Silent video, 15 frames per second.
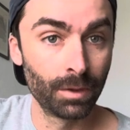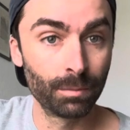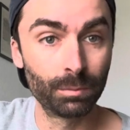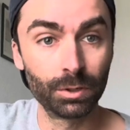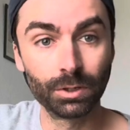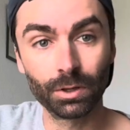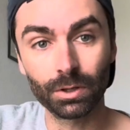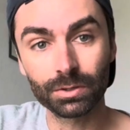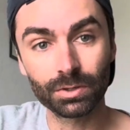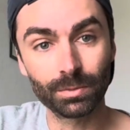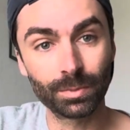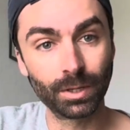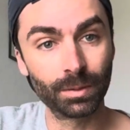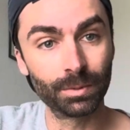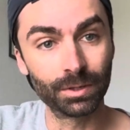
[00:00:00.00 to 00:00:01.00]
but you'll also
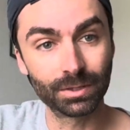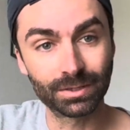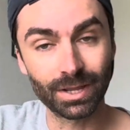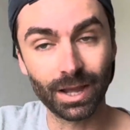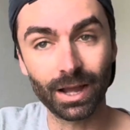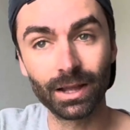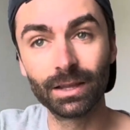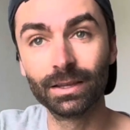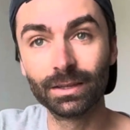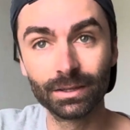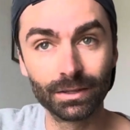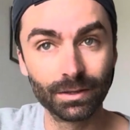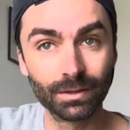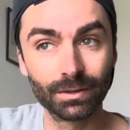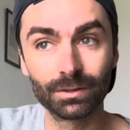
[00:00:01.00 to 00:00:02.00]
be able to tie
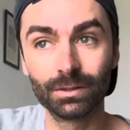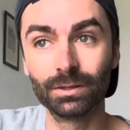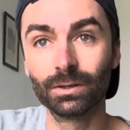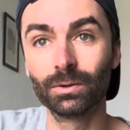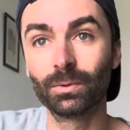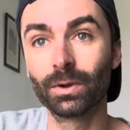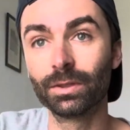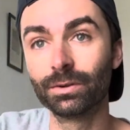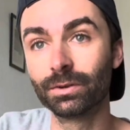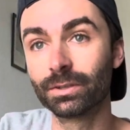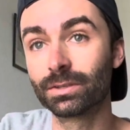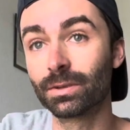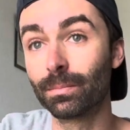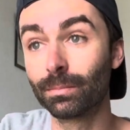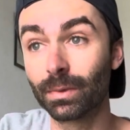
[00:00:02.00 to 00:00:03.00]
in, whether
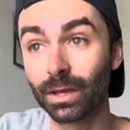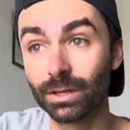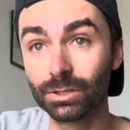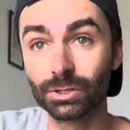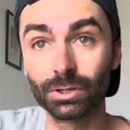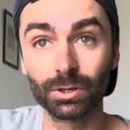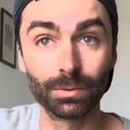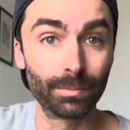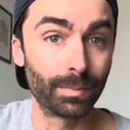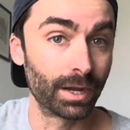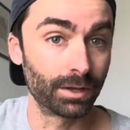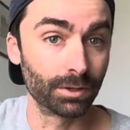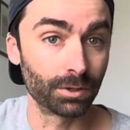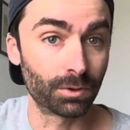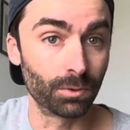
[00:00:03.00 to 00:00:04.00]
it's a major or
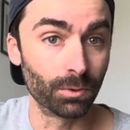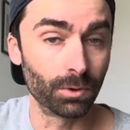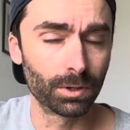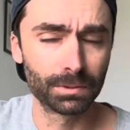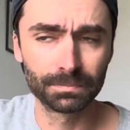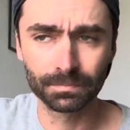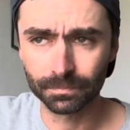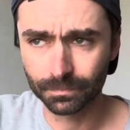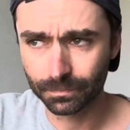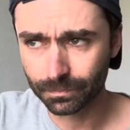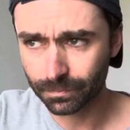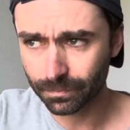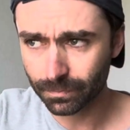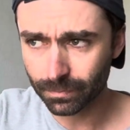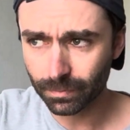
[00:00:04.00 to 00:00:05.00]
minor chord.
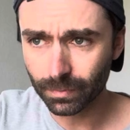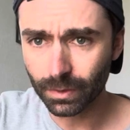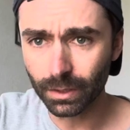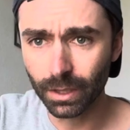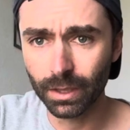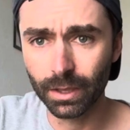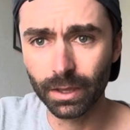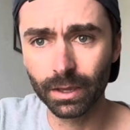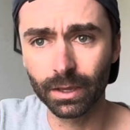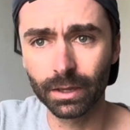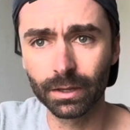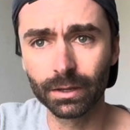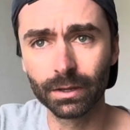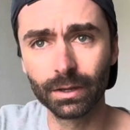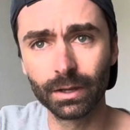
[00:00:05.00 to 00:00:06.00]

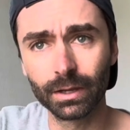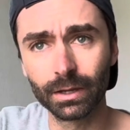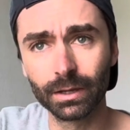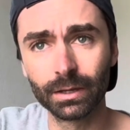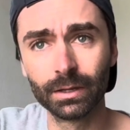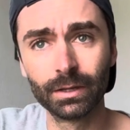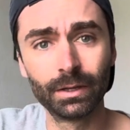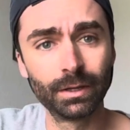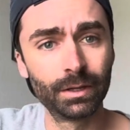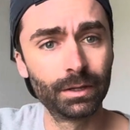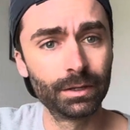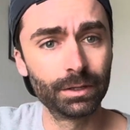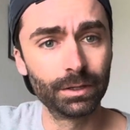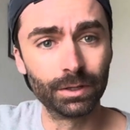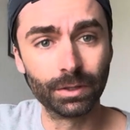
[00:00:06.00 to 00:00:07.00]
And, the
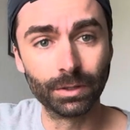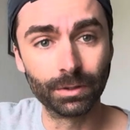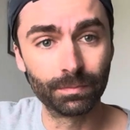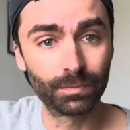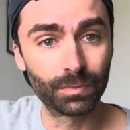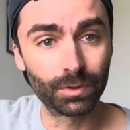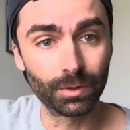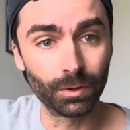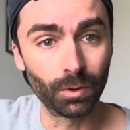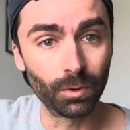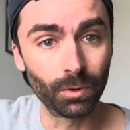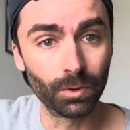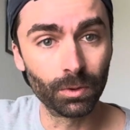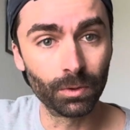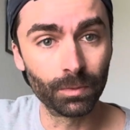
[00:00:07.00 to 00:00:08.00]

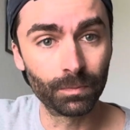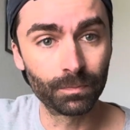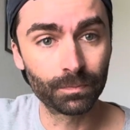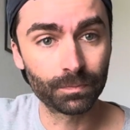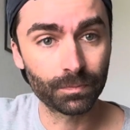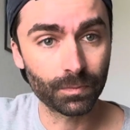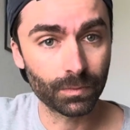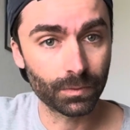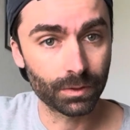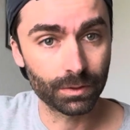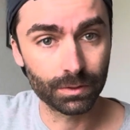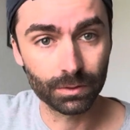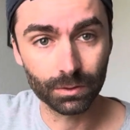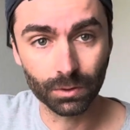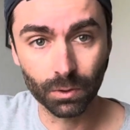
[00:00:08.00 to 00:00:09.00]
whole
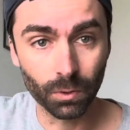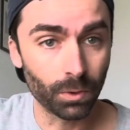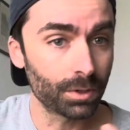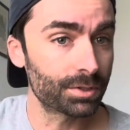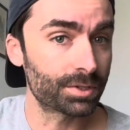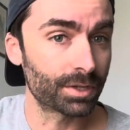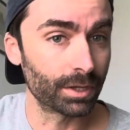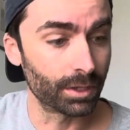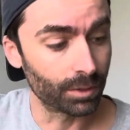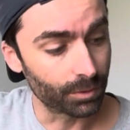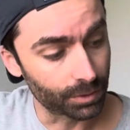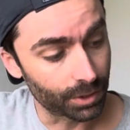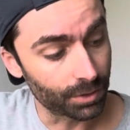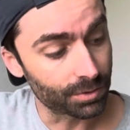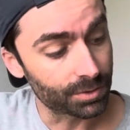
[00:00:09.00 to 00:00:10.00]
chord scale
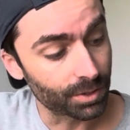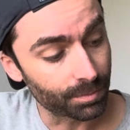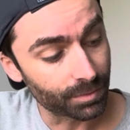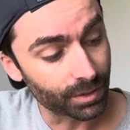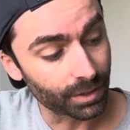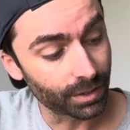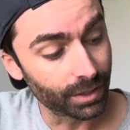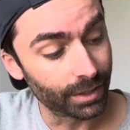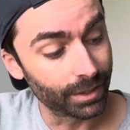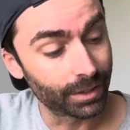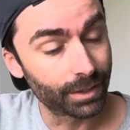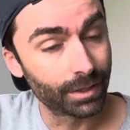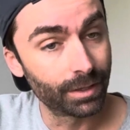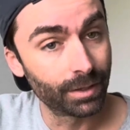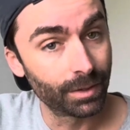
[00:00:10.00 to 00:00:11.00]
would go something
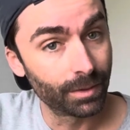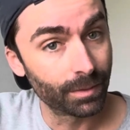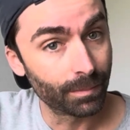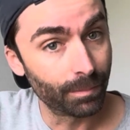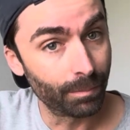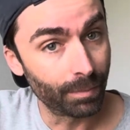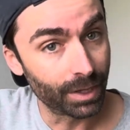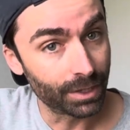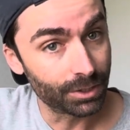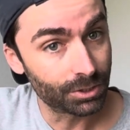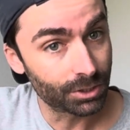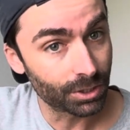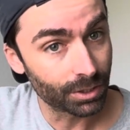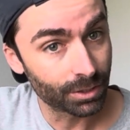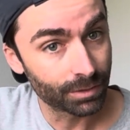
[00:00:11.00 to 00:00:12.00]
like
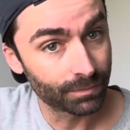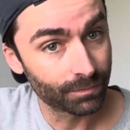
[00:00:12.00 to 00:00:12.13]
major,